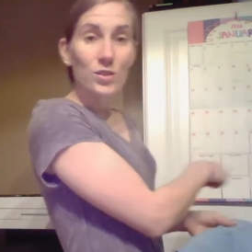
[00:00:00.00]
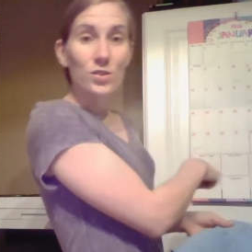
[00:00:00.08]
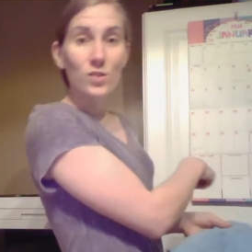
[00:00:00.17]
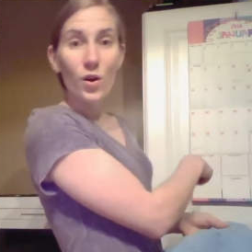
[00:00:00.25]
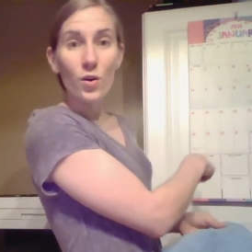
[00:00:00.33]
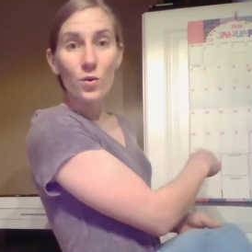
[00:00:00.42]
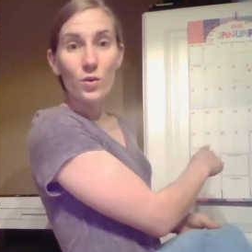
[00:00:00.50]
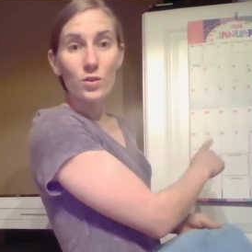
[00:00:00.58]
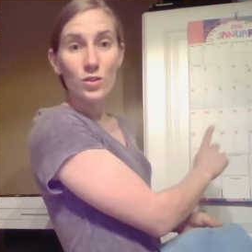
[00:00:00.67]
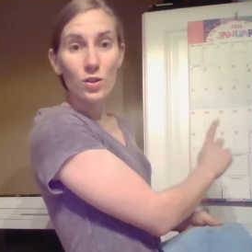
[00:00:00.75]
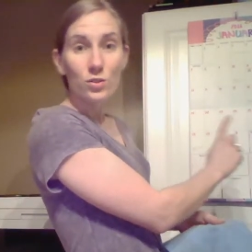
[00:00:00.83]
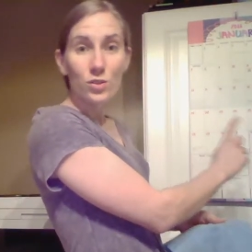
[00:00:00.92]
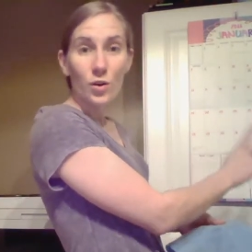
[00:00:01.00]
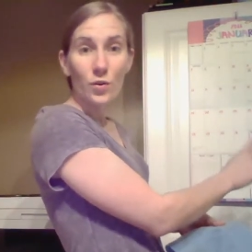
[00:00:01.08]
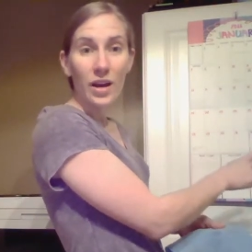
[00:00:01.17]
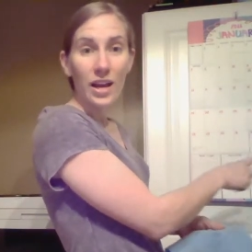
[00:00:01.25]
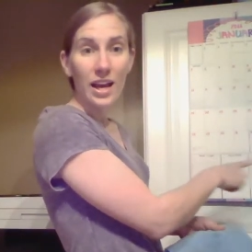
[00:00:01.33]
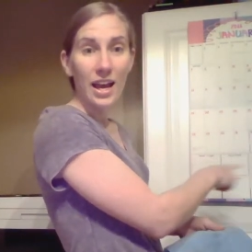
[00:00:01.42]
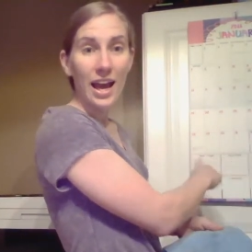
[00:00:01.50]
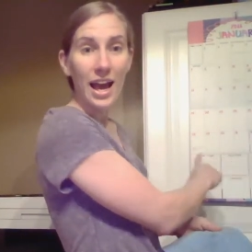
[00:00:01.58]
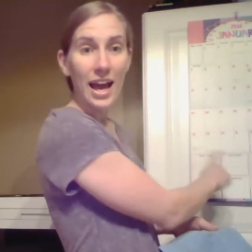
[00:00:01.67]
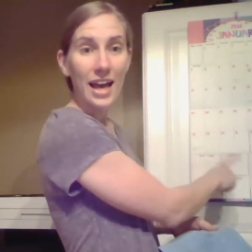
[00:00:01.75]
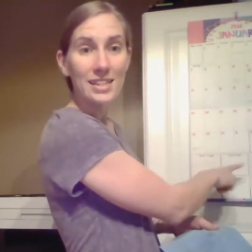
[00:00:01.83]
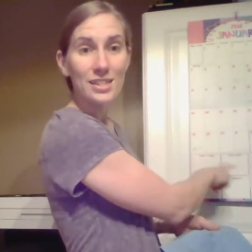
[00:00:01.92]
so JoJo
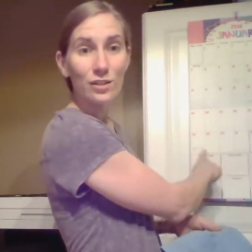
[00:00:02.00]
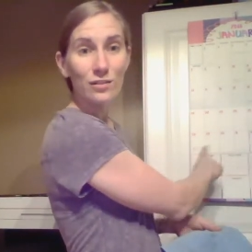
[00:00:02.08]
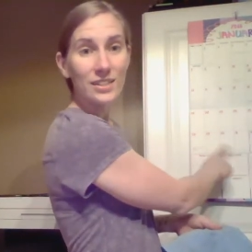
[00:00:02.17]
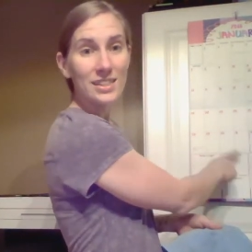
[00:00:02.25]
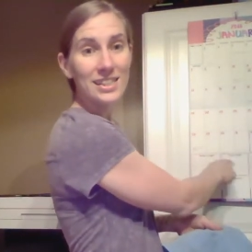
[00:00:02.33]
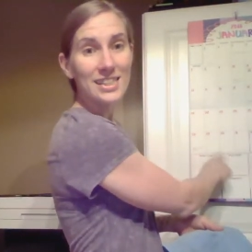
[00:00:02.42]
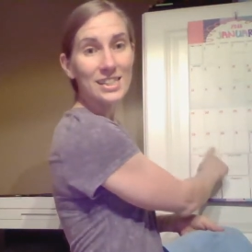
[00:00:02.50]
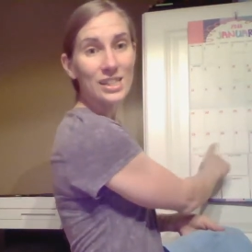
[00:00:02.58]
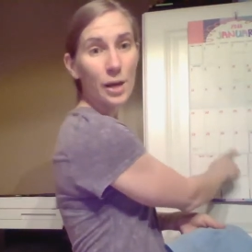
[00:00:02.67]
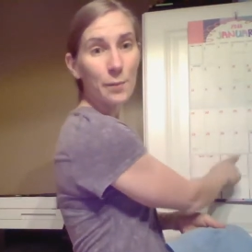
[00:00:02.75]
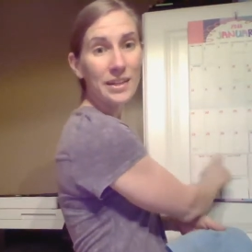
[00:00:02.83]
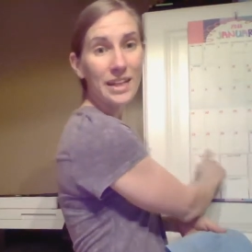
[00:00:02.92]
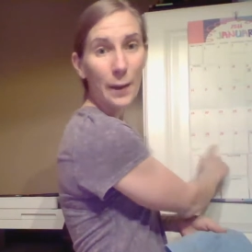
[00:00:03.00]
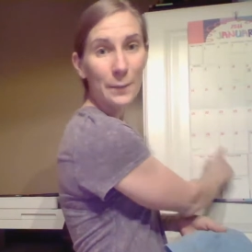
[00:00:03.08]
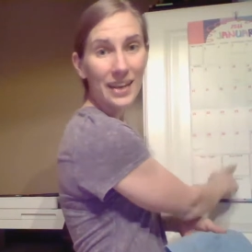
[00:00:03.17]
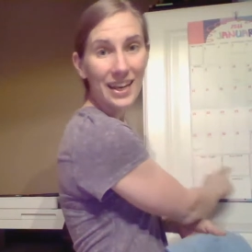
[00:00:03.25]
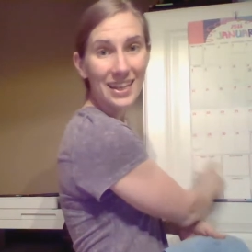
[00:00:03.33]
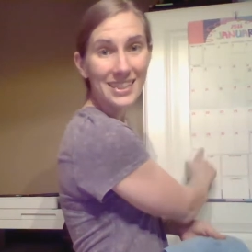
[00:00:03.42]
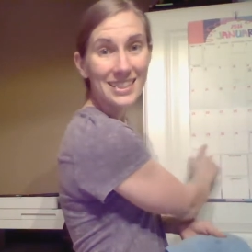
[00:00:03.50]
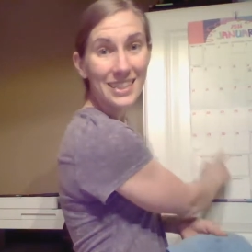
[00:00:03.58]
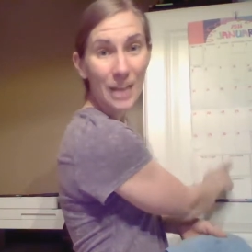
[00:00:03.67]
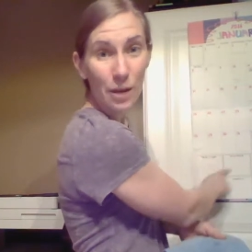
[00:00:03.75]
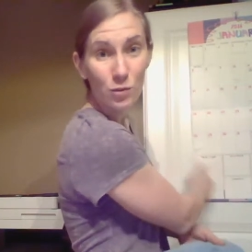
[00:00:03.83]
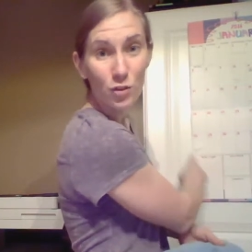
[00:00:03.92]
has served us these yummy cupcakes
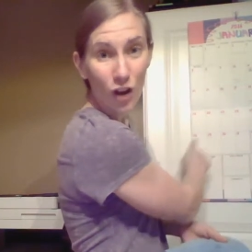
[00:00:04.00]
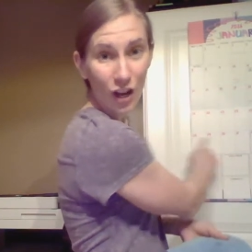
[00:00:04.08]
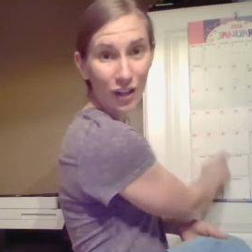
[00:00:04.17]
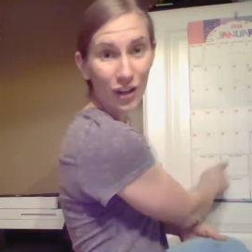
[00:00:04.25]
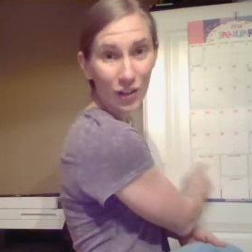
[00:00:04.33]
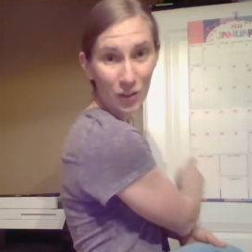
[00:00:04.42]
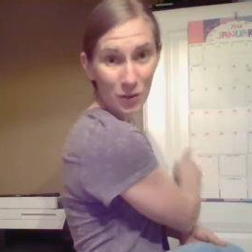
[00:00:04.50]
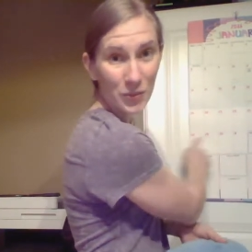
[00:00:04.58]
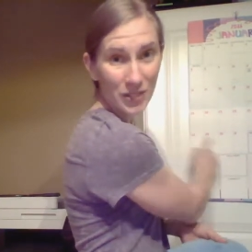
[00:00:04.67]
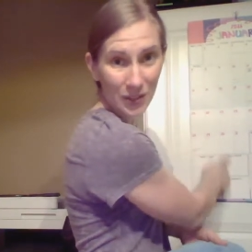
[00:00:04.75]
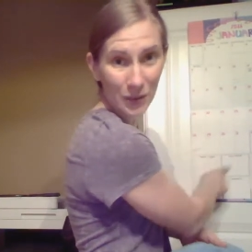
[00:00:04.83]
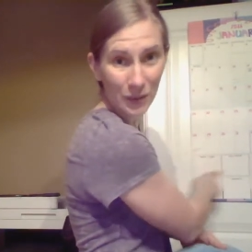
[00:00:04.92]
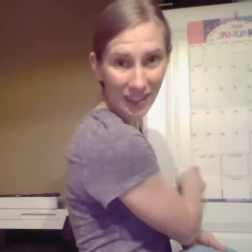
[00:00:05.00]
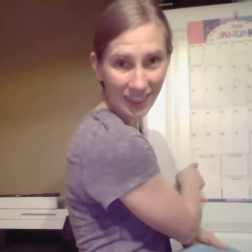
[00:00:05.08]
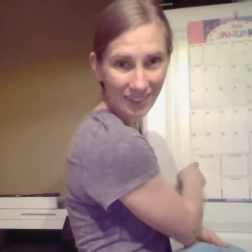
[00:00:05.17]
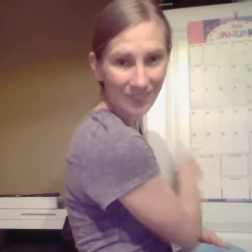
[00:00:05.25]
that I'm drawing on her window with.